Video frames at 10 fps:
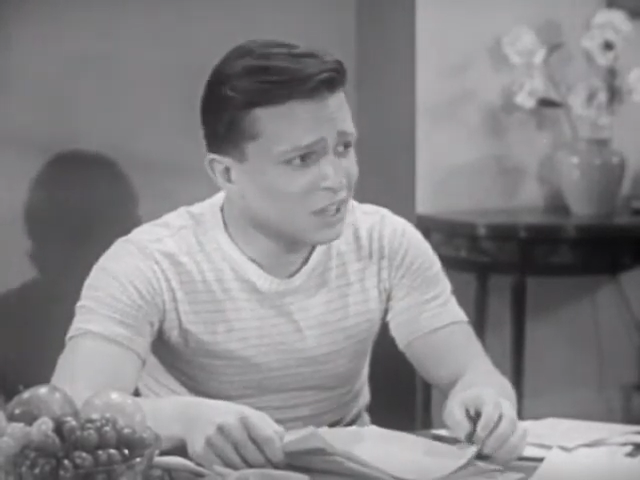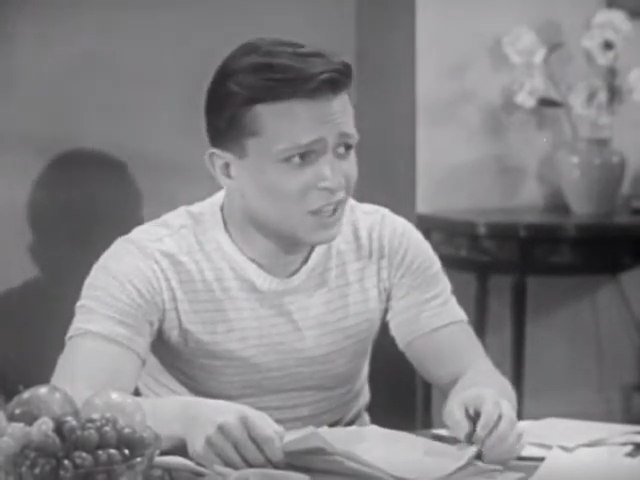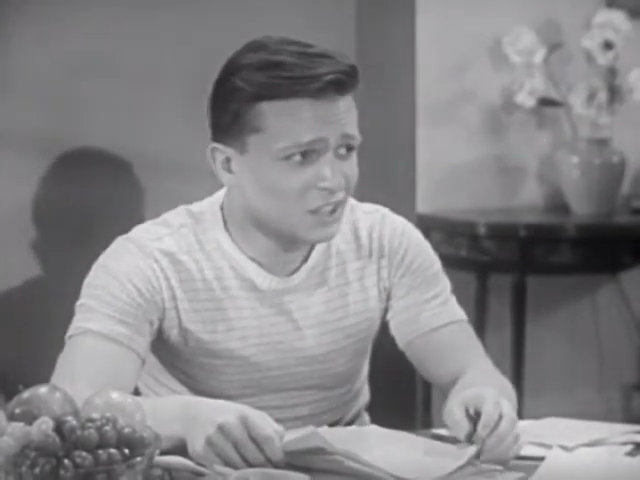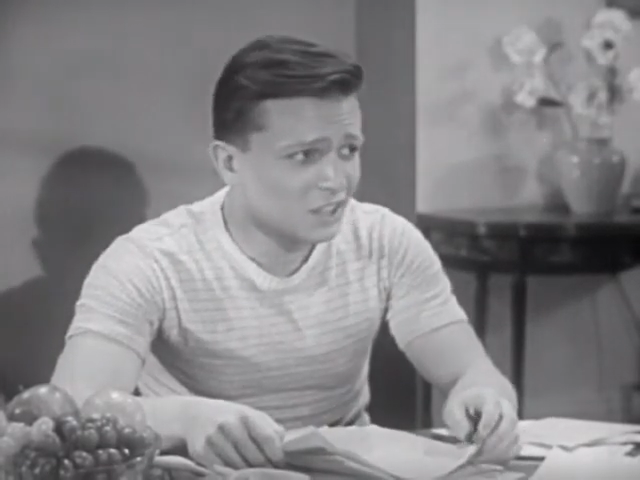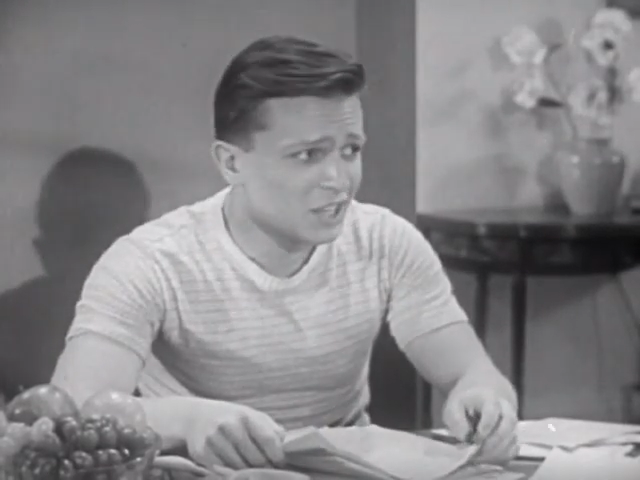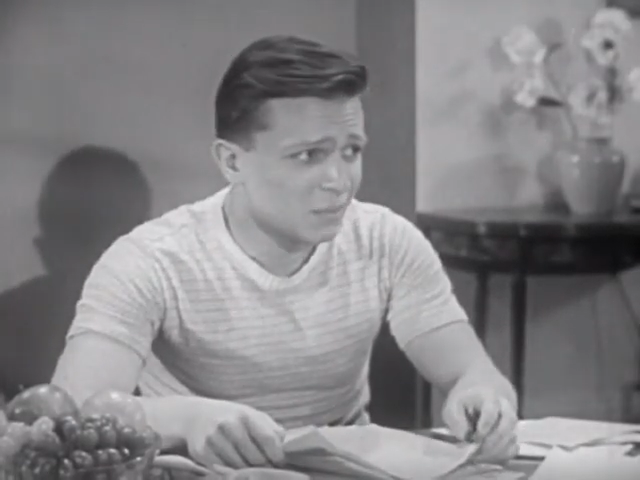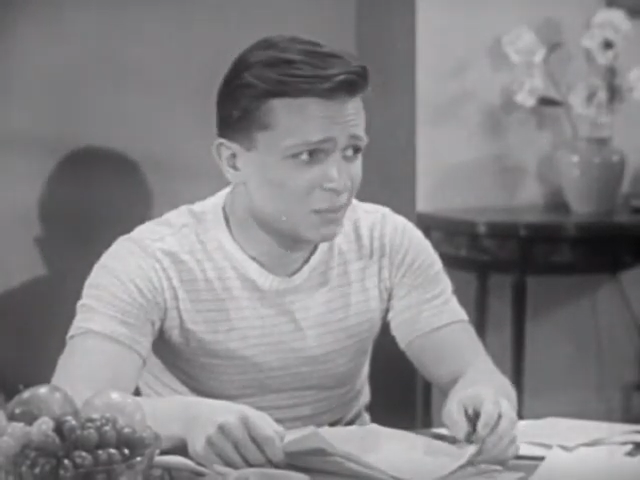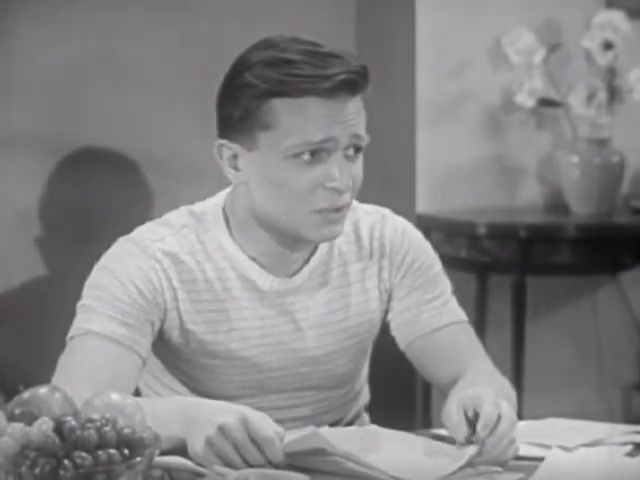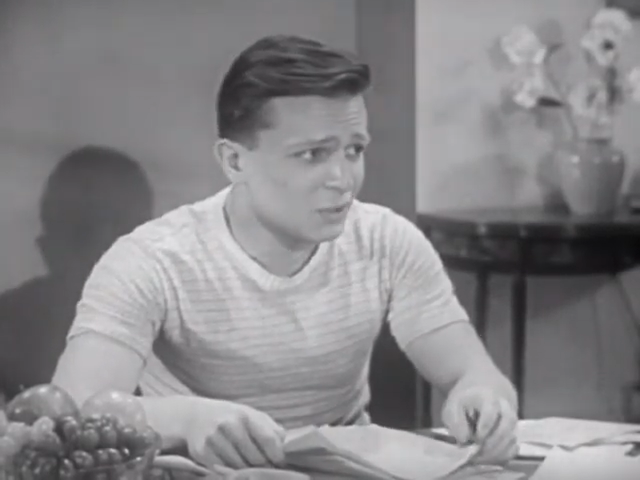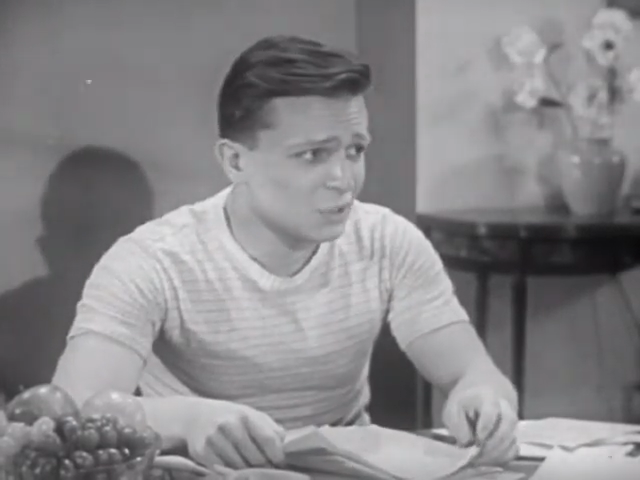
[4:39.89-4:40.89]
another type
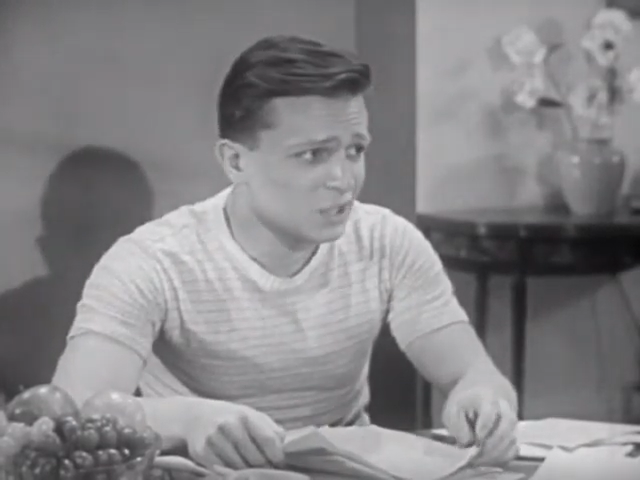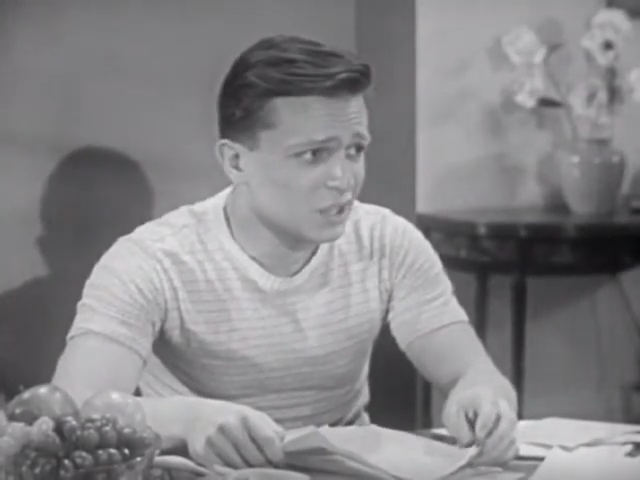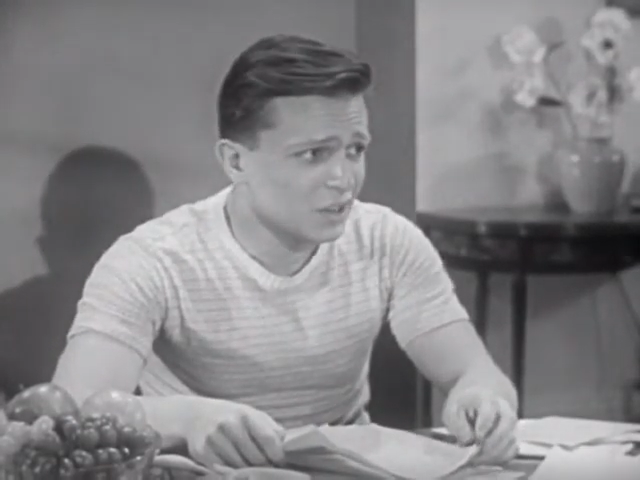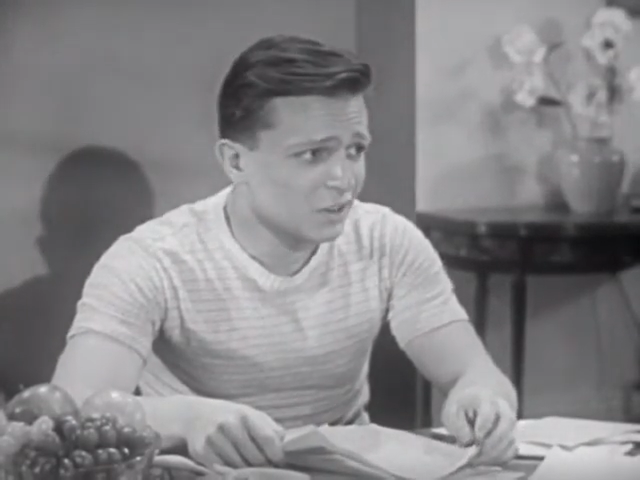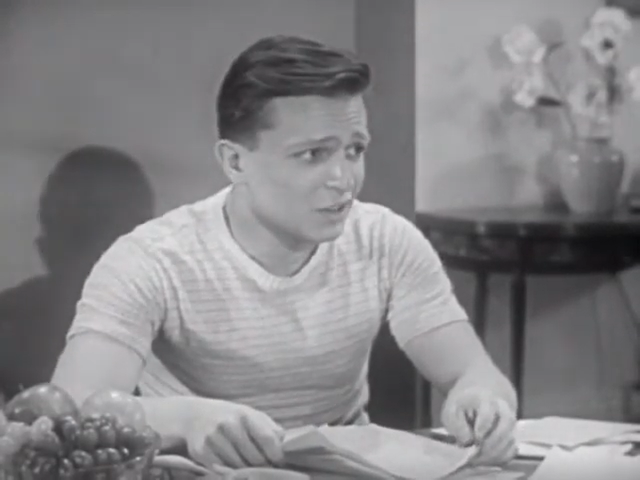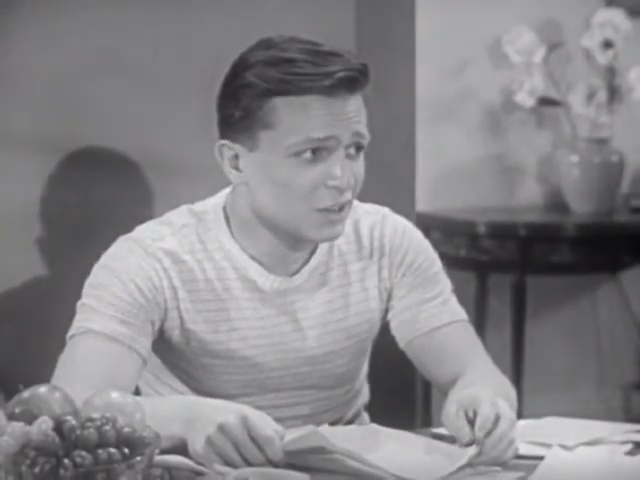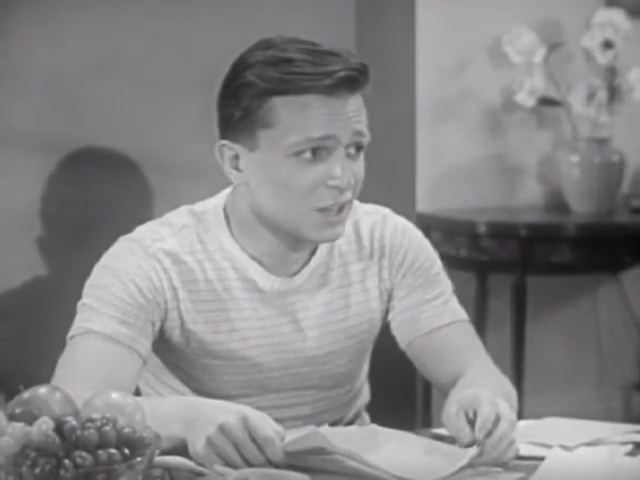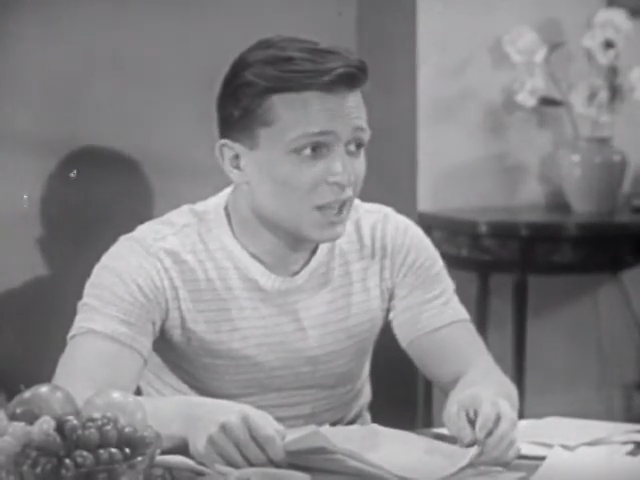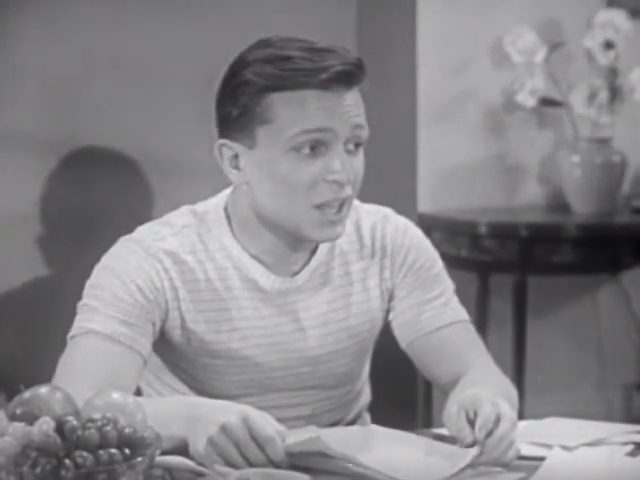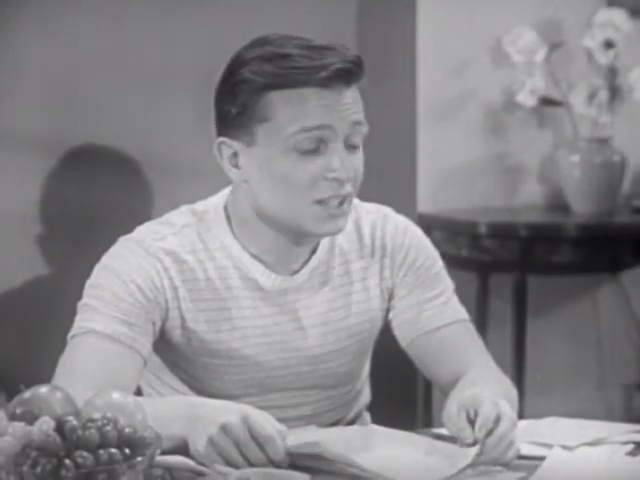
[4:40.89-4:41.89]
of social letter.
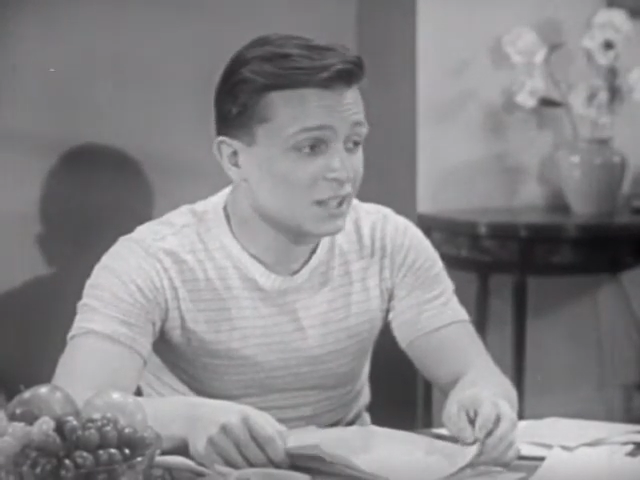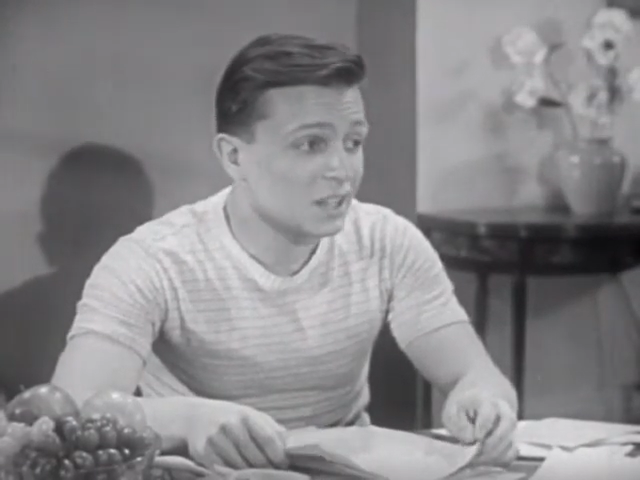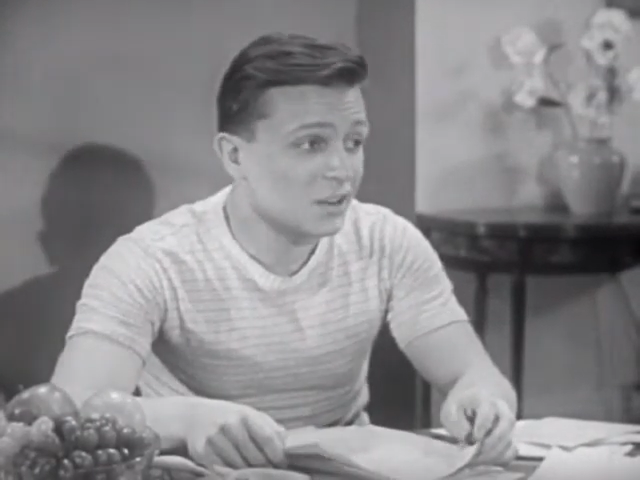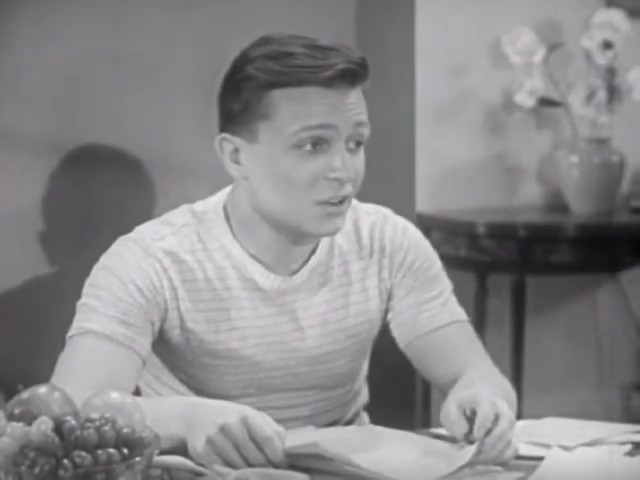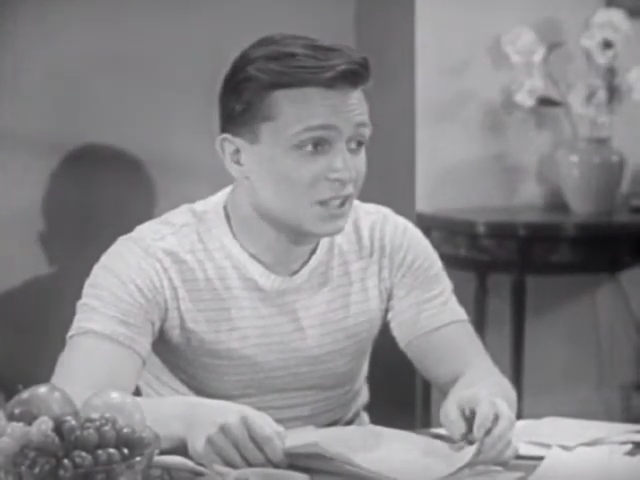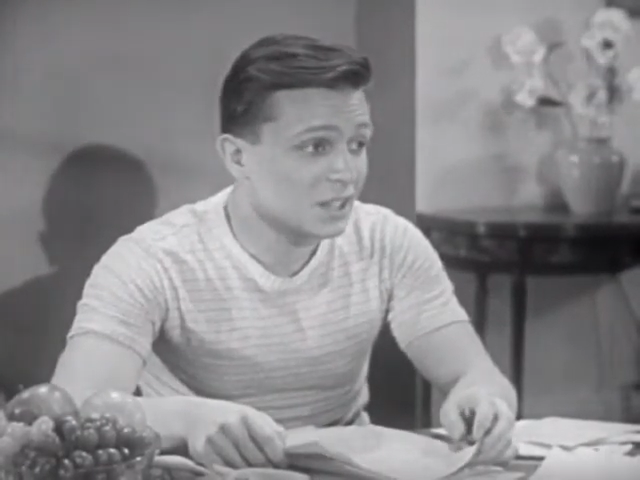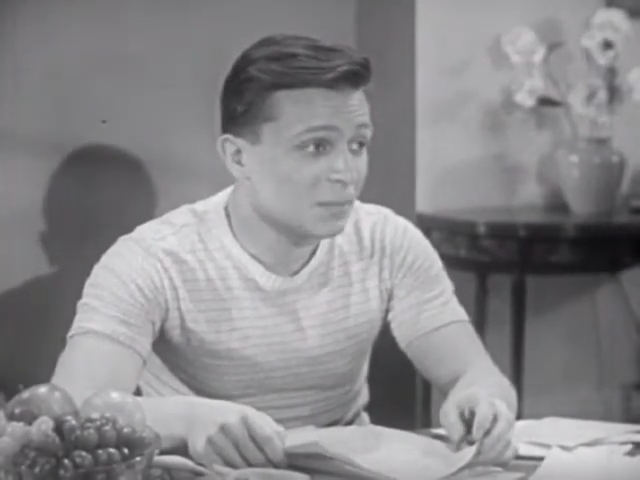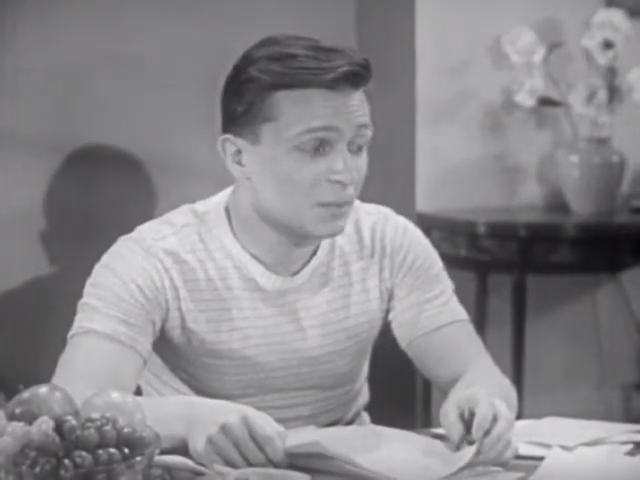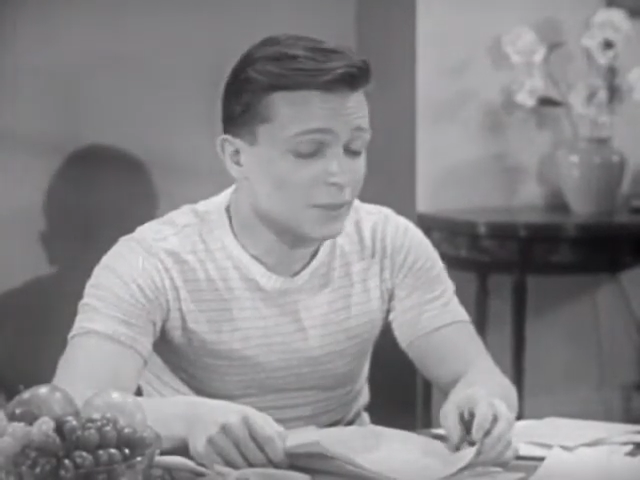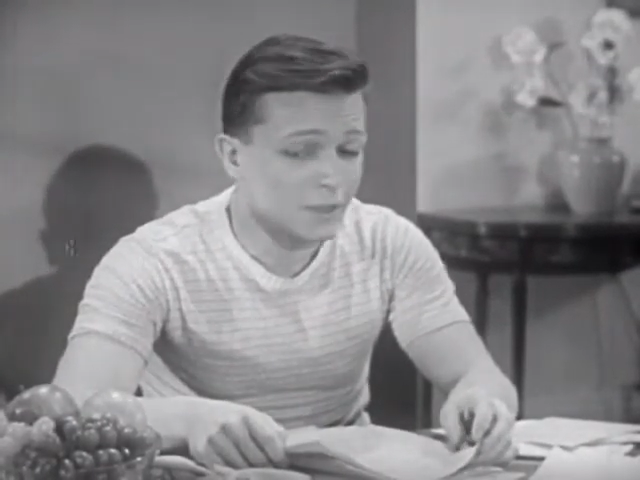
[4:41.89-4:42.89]
It's the letter of
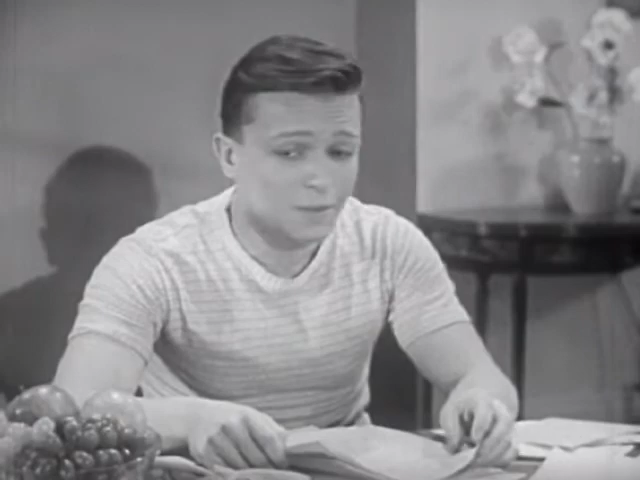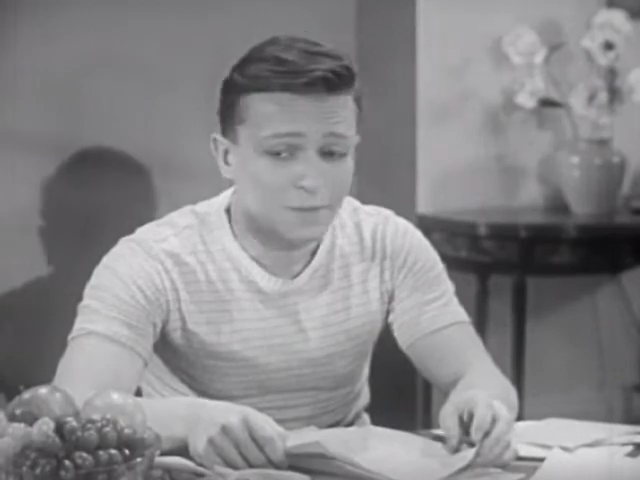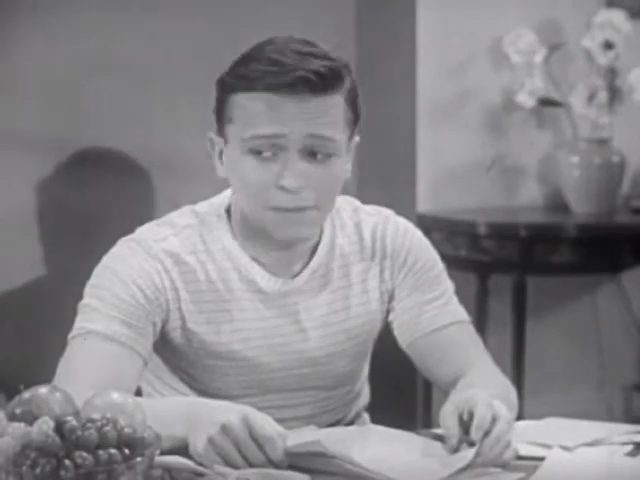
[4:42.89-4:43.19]
sympathy.